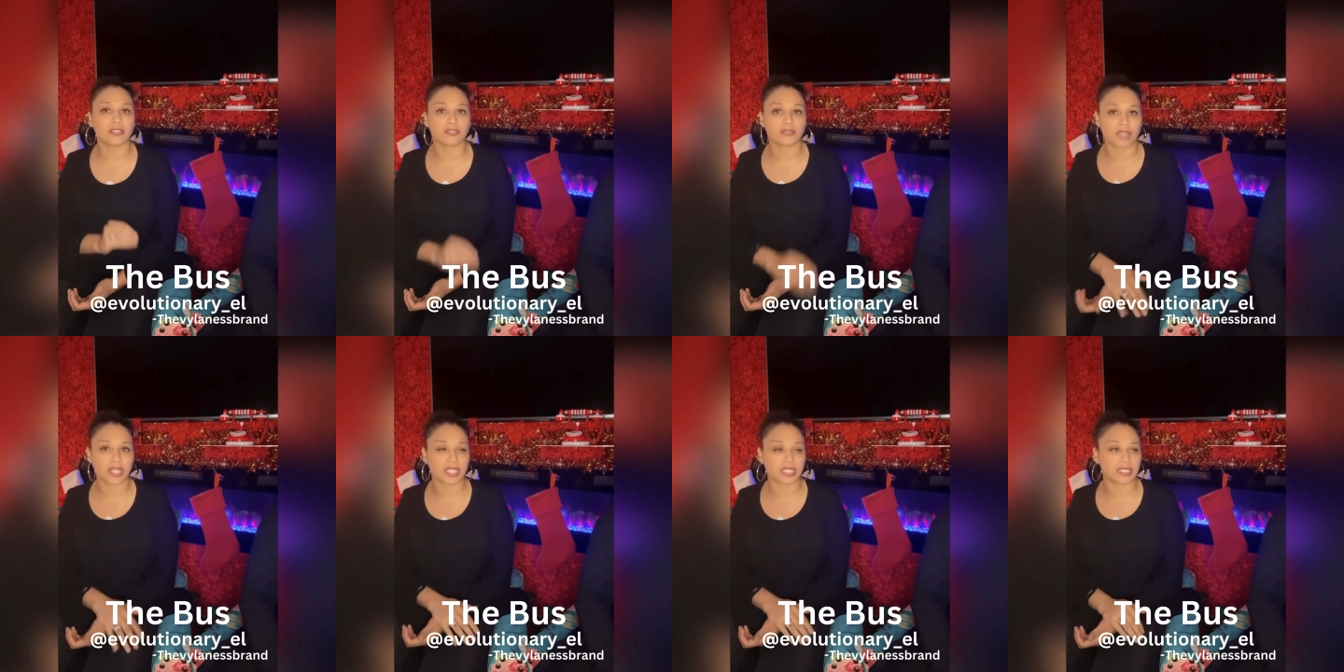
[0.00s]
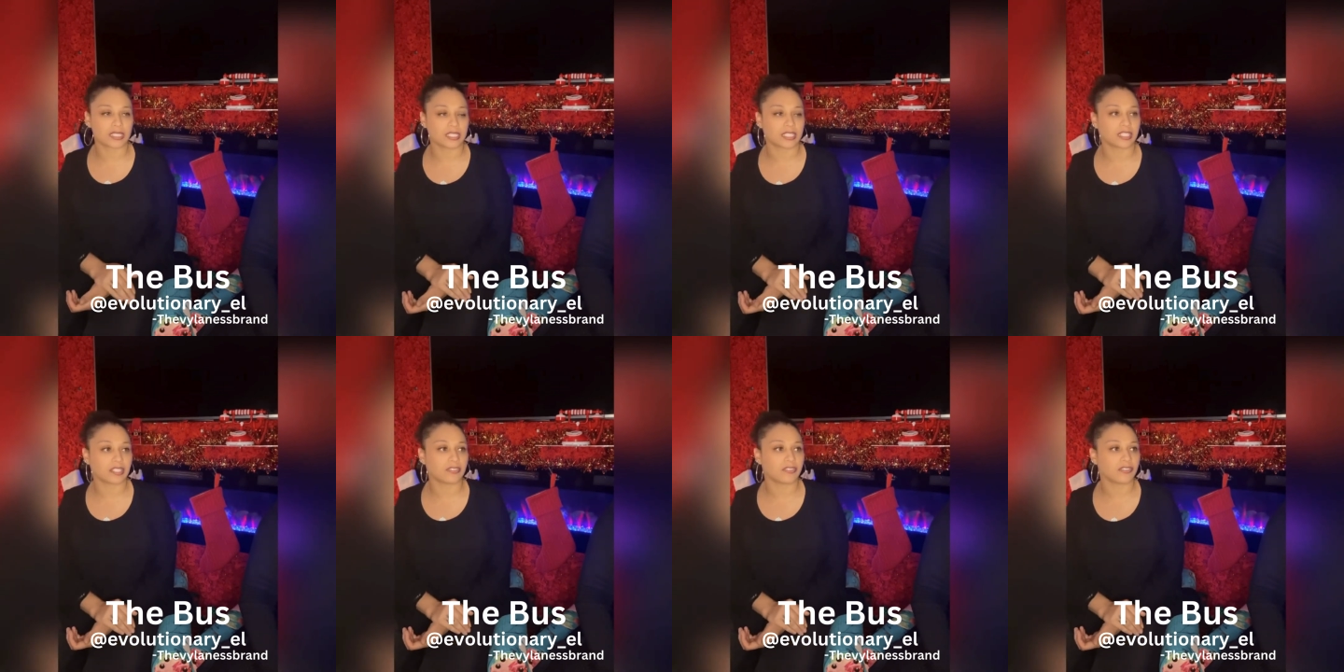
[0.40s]

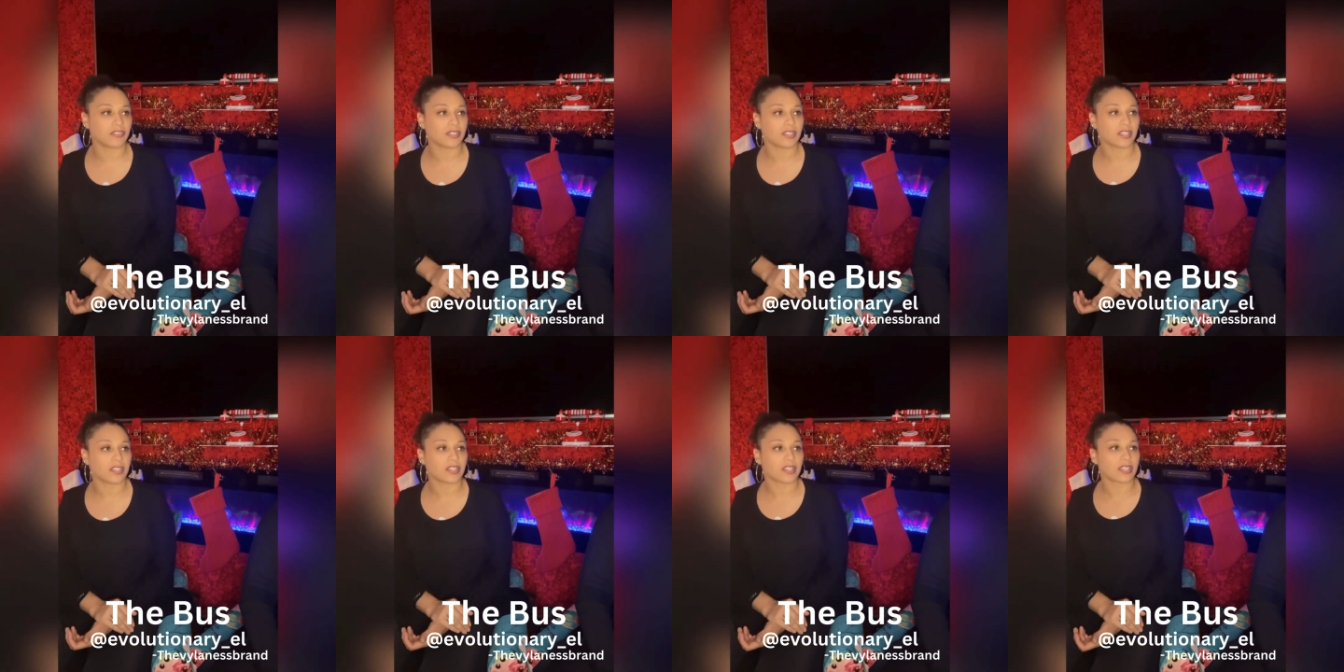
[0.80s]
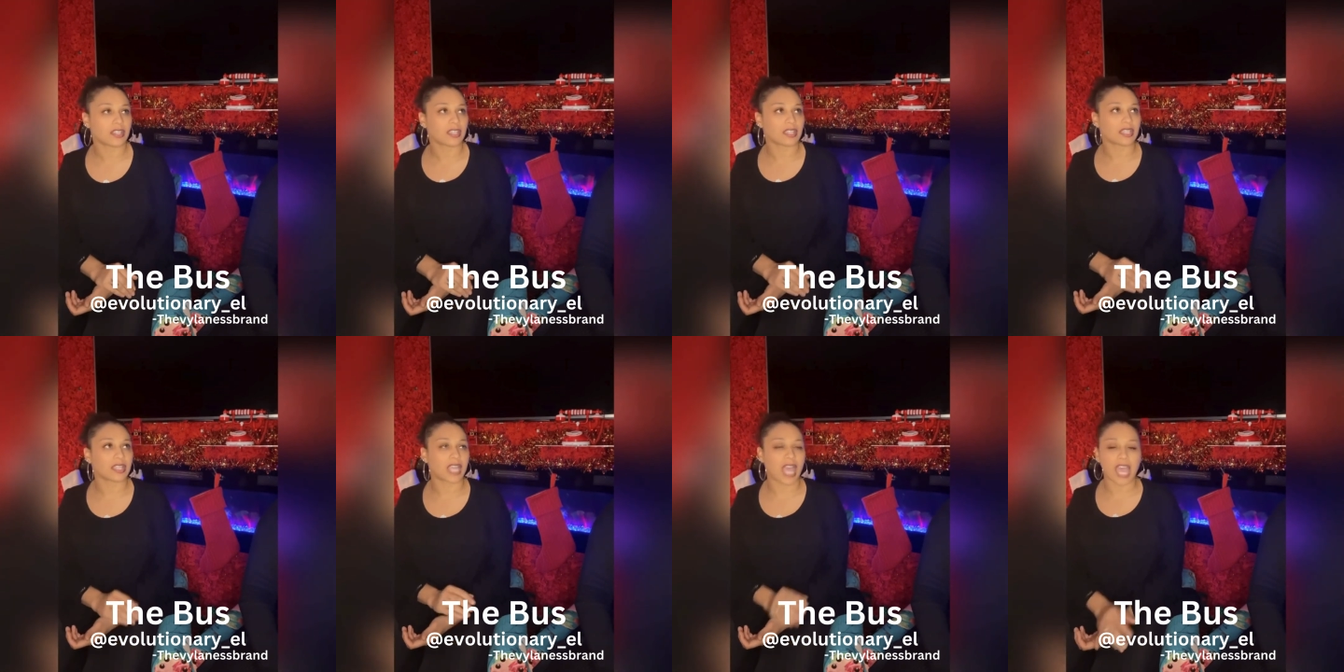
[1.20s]
relative
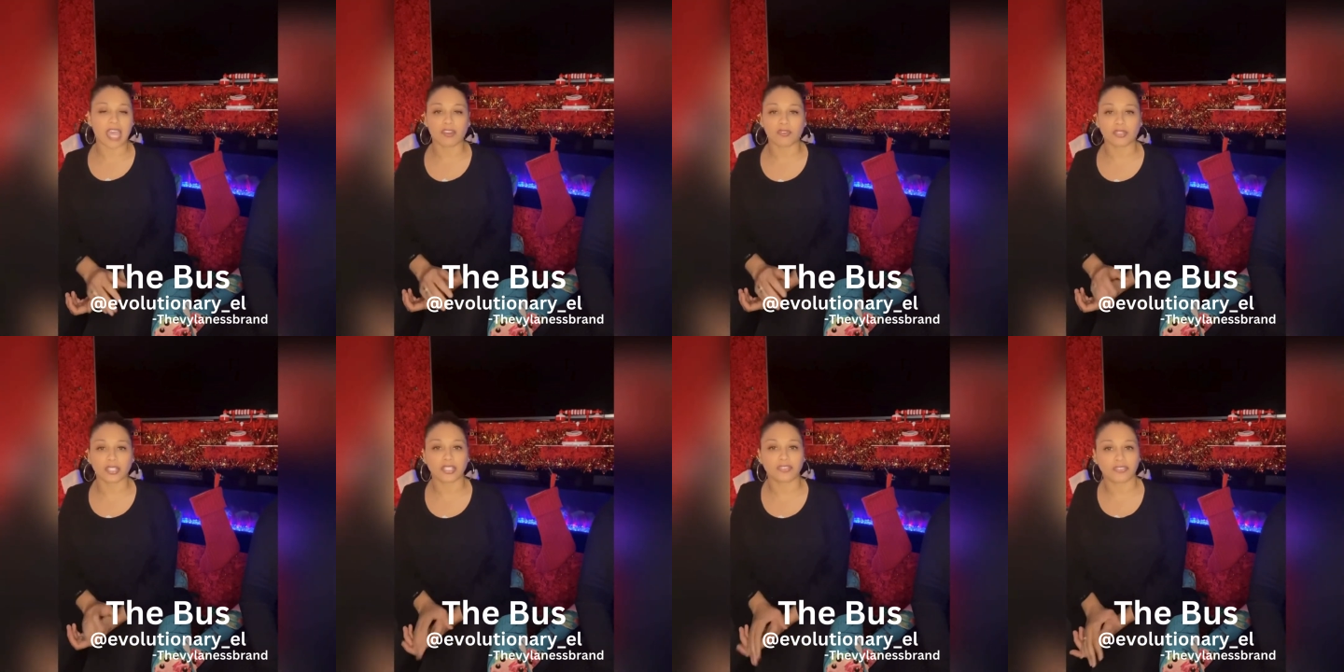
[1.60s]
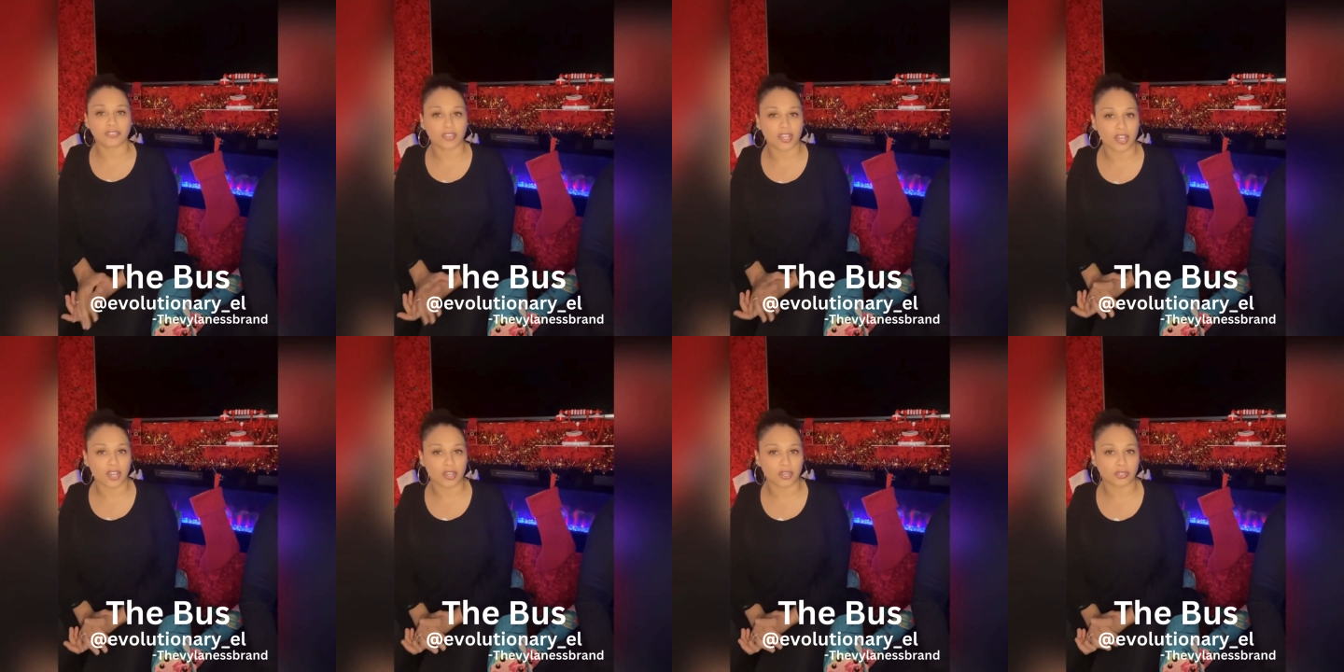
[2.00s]
got on the
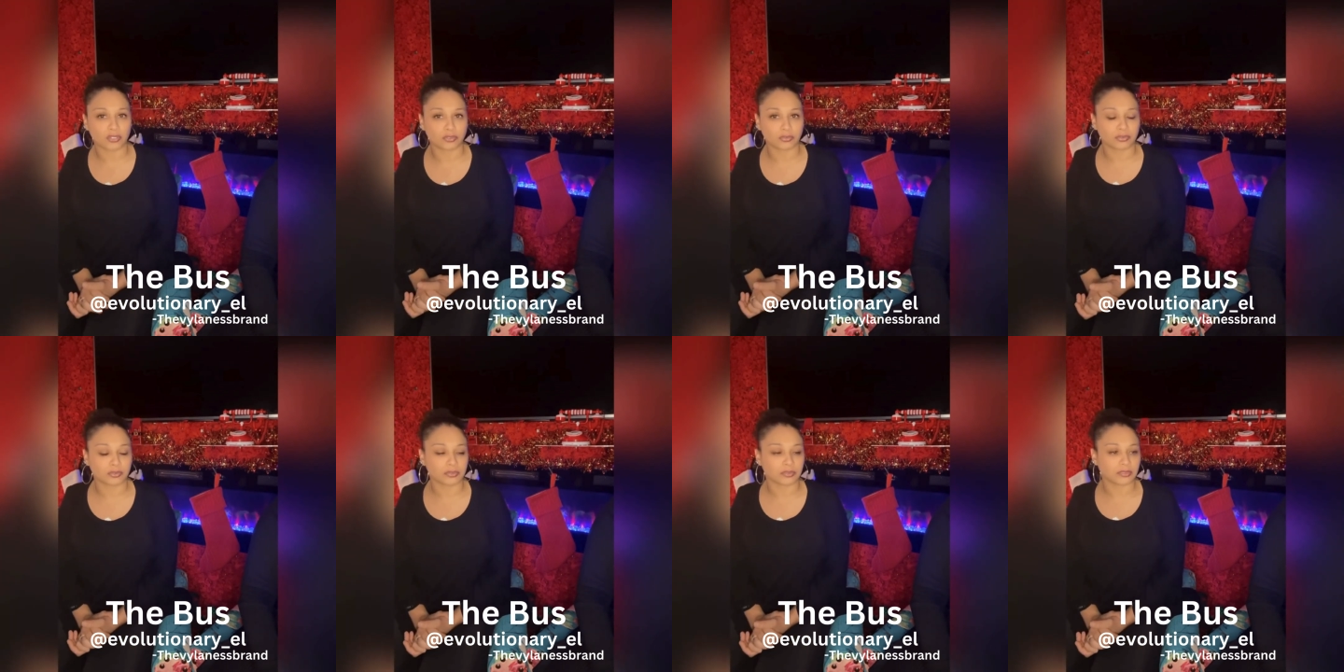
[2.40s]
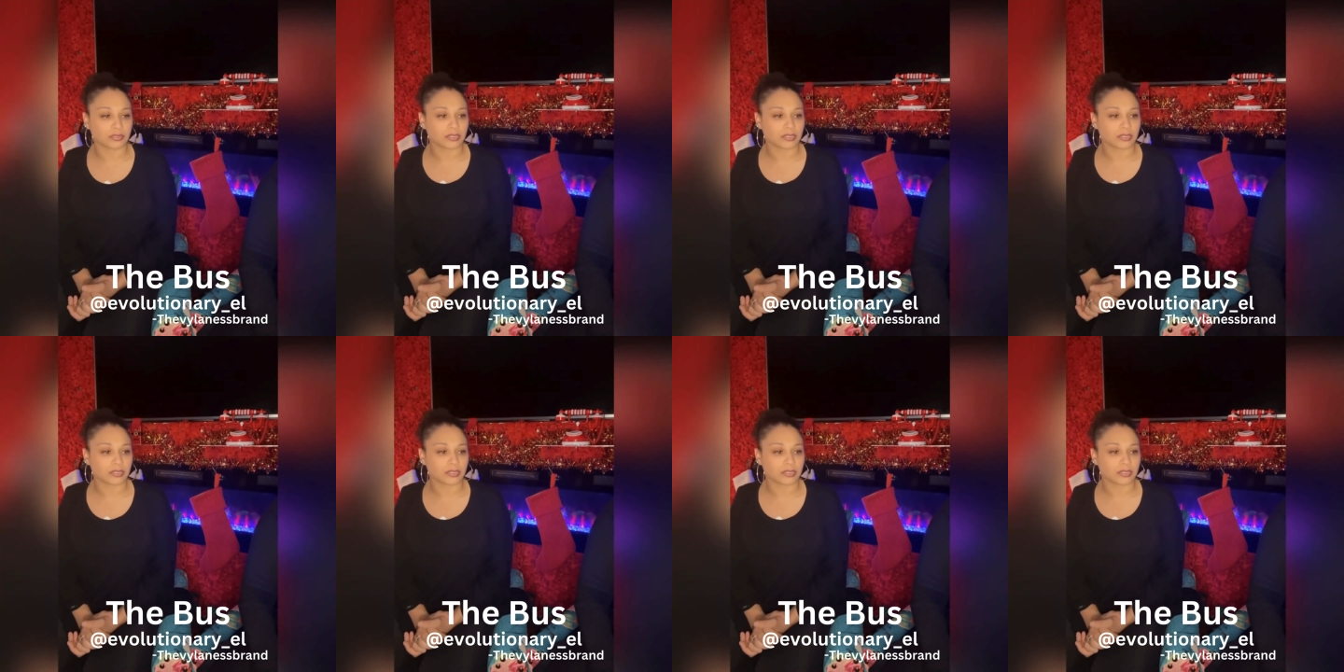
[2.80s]
phone